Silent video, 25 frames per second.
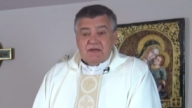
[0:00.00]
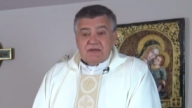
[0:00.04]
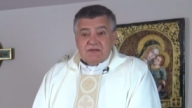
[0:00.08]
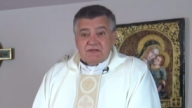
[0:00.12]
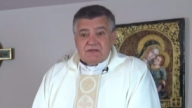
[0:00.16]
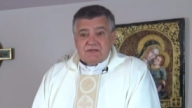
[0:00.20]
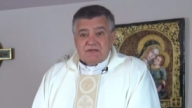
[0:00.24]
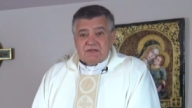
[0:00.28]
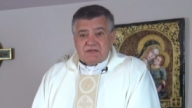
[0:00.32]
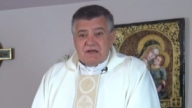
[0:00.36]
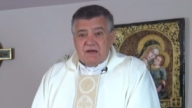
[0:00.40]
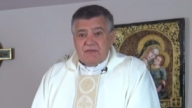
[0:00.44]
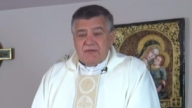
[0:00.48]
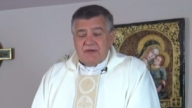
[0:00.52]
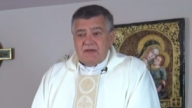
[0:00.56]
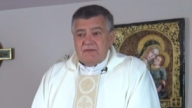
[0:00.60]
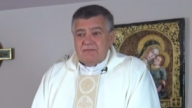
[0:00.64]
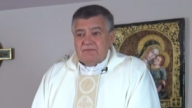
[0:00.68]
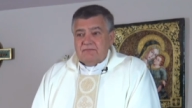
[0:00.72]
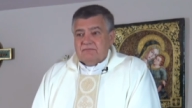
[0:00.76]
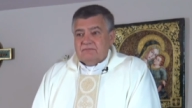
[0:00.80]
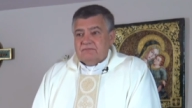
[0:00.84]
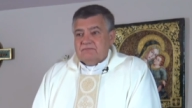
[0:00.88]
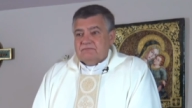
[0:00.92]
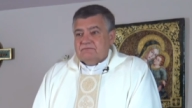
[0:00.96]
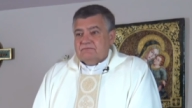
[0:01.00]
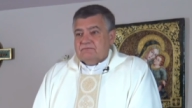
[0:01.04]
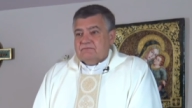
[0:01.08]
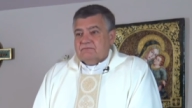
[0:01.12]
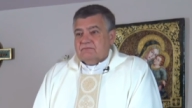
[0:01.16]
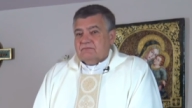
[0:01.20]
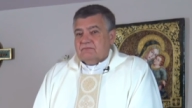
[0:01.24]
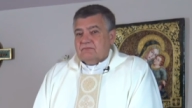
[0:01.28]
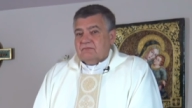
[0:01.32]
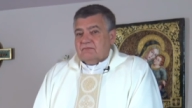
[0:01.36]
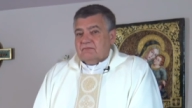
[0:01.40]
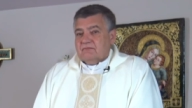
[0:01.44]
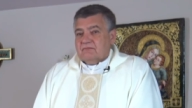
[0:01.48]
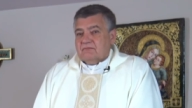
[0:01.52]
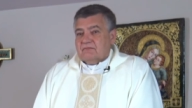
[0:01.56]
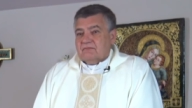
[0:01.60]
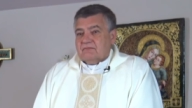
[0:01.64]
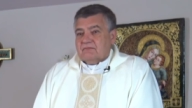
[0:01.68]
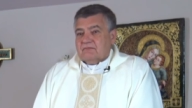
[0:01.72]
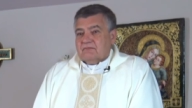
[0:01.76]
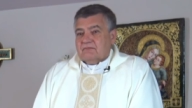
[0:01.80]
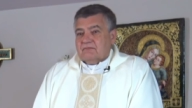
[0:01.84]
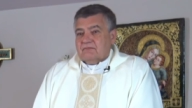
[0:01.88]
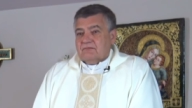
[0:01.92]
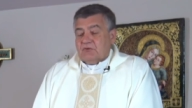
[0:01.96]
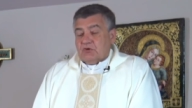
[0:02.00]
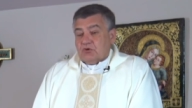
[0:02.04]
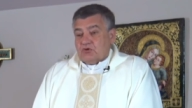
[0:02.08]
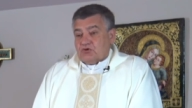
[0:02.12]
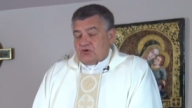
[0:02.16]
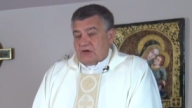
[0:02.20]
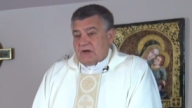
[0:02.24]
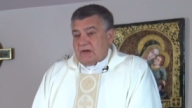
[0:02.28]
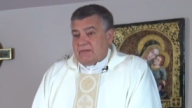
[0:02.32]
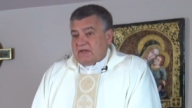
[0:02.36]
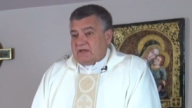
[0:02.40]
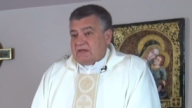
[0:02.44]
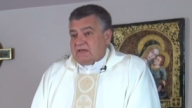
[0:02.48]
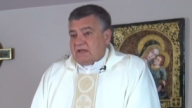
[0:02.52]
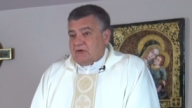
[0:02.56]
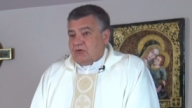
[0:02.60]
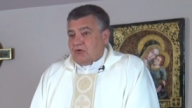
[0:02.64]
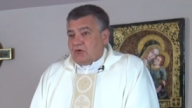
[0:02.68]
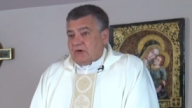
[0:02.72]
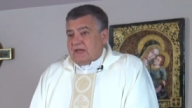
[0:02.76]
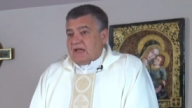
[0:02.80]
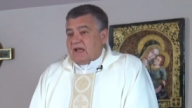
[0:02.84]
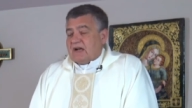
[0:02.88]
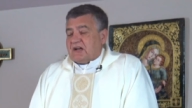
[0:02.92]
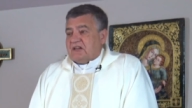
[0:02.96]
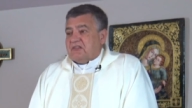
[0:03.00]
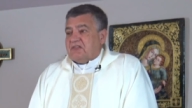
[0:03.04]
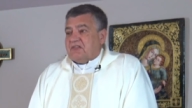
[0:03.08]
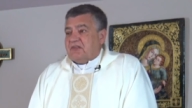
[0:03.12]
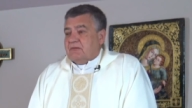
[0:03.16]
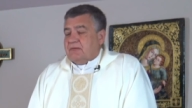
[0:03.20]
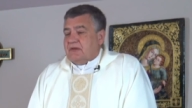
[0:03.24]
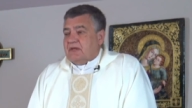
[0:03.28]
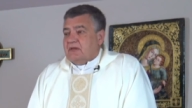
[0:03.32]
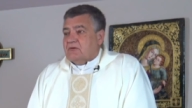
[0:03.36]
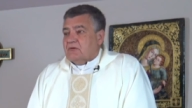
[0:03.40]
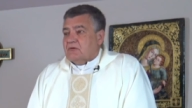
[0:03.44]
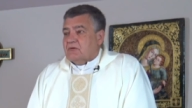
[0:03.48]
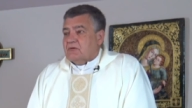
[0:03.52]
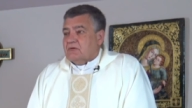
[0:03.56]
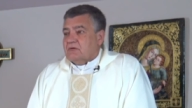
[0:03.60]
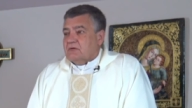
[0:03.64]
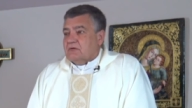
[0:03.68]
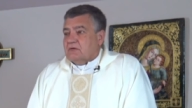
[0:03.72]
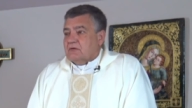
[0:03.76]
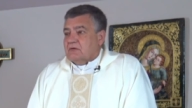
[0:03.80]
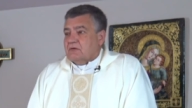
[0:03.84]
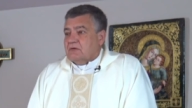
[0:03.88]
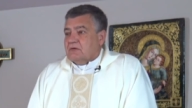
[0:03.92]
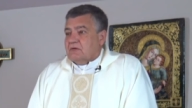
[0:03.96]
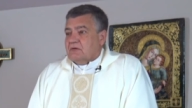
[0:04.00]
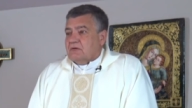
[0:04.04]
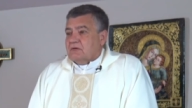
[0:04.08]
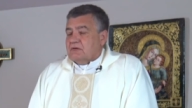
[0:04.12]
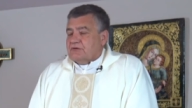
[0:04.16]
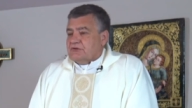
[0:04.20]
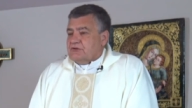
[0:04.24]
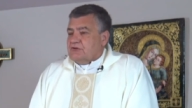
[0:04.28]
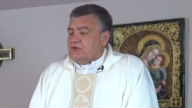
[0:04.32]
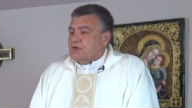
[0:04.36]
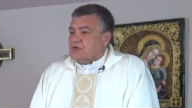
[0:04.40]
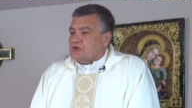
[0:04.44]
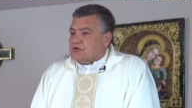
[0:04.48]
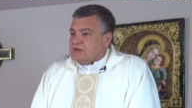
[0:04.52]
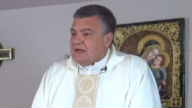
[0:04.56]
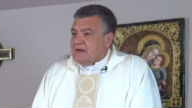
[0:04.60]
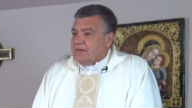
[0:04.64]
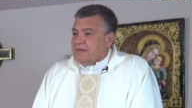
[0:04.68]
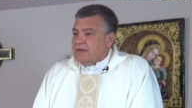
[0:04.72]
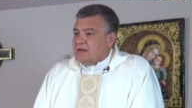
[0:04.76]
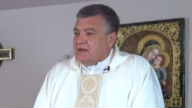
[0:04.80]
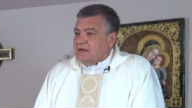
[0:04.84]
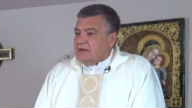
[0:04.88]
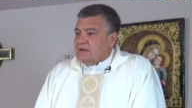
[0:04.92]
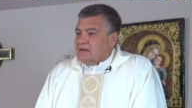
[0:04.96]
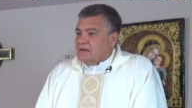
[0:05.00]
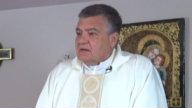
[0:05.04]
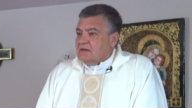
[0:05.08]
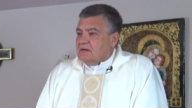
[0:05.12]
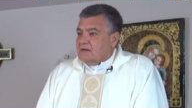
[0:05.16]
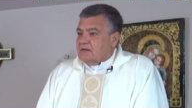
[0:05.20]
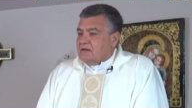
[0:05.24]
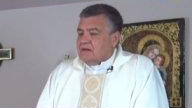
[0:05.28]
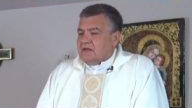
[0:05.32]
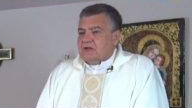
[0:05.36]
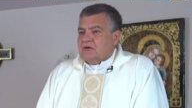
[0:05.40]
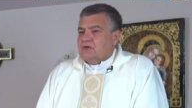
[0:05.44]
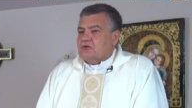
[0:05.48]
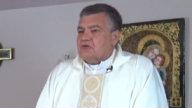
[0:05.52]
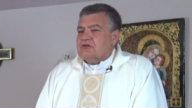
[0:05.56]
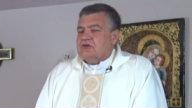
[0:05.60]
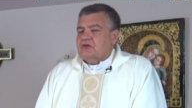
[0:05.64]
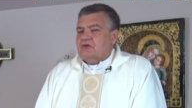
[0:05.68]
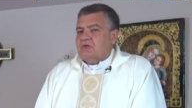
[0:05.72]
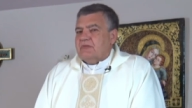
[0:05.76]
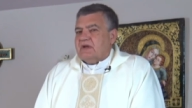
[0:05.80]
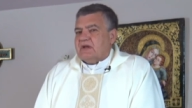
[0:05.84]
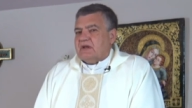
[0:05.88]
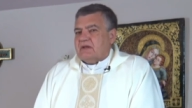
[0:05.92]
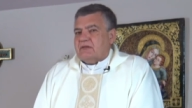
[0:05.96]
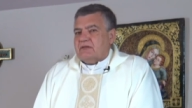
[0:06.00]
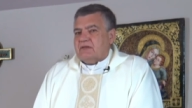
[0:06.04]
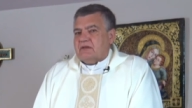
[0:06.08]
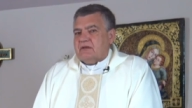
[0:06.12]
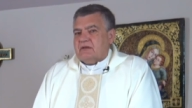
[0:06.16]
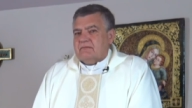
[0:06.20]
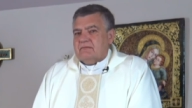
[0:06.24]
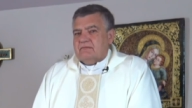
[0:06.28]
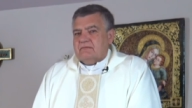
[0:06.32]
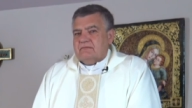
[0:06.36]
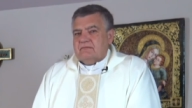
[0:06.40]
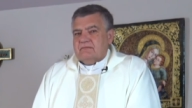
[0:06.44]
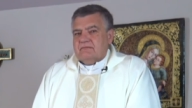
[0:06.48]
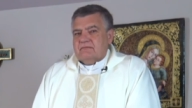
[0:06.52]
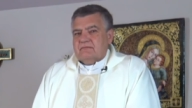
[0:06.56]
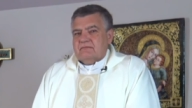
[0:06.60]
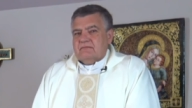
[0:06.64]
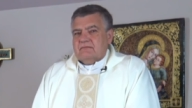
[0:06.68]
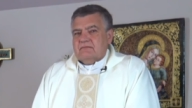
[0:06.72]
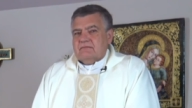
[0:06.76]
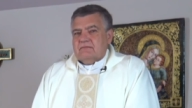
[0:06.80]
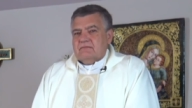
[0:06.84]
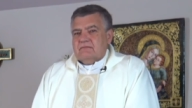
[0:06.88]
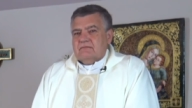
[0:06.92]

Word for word: he knows not only what he has received, but he knows that he does not deserve it.